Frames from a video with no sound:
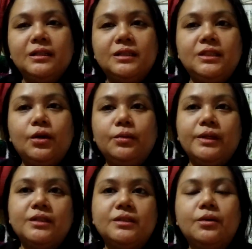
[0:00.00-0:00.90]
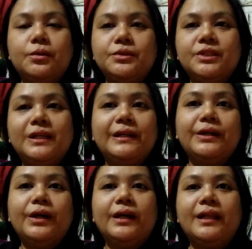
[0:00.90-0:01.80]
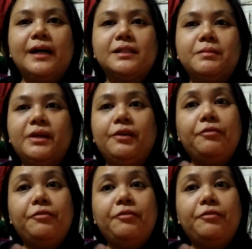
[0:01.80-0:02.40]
she always goes here and asks me